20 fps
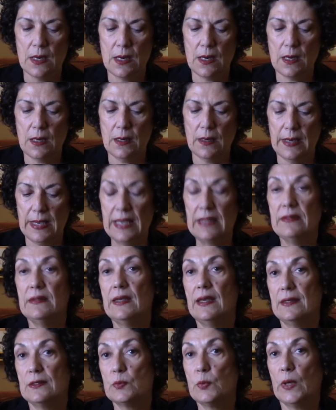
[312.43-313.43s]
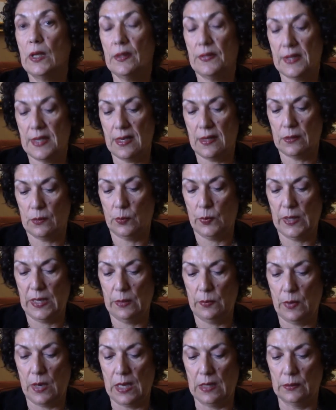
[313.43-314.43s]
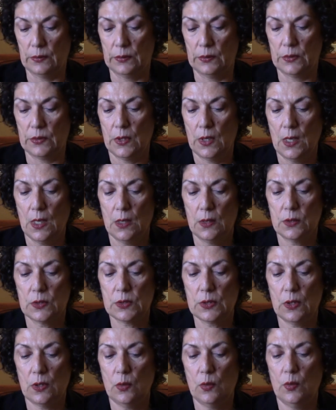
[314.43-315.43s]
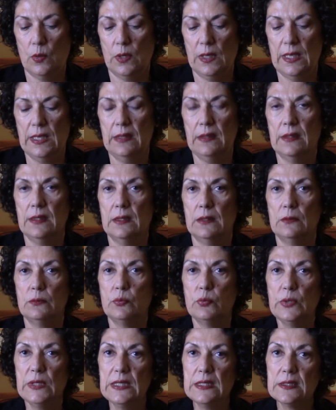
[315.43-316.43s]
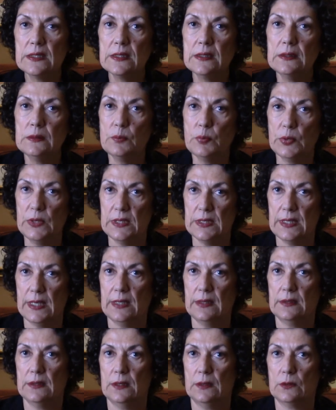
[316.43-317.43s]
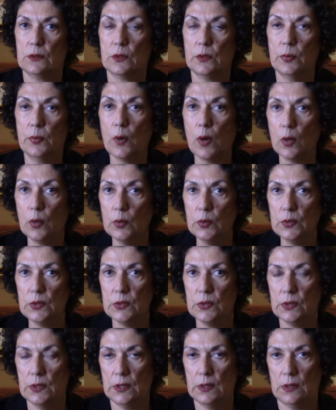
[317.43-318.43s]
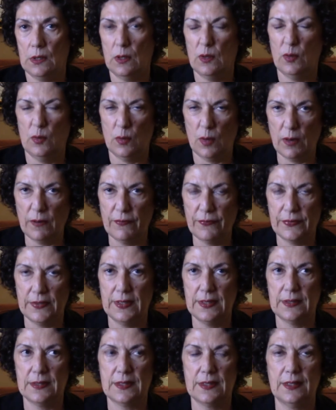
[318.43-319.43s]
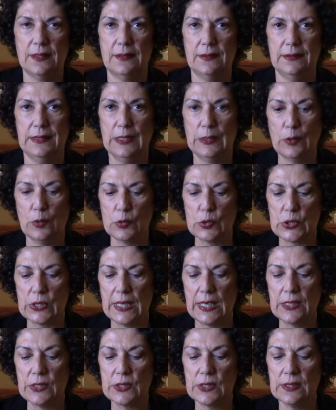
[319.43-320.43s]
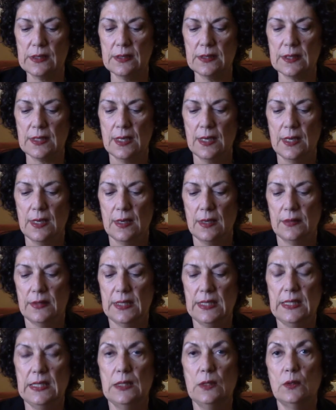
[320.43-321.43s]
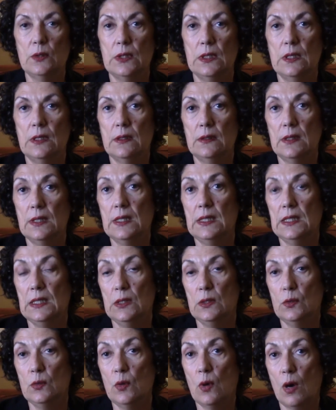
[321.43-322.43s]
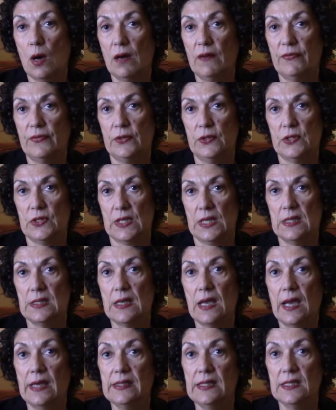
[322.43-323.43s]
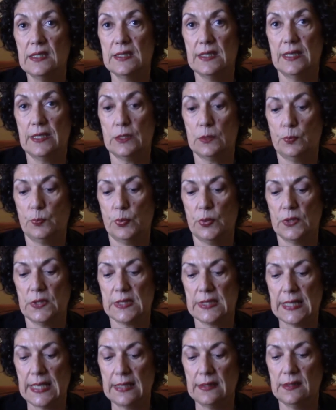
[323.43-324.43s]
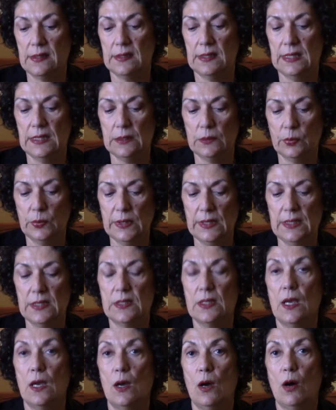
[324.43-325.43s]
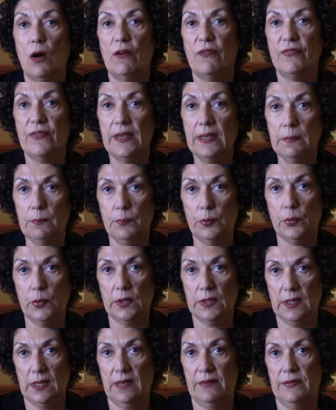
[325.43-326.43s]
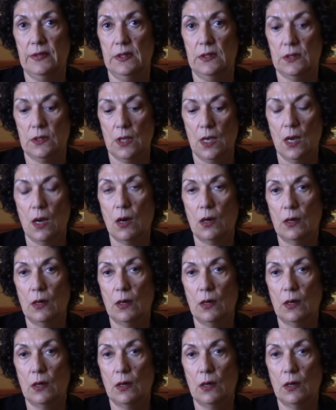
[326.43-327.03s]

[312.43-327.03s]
And as well the other way around. So in the recent presented quote, of this negotiations, the EU offers a 96% decrease of import levies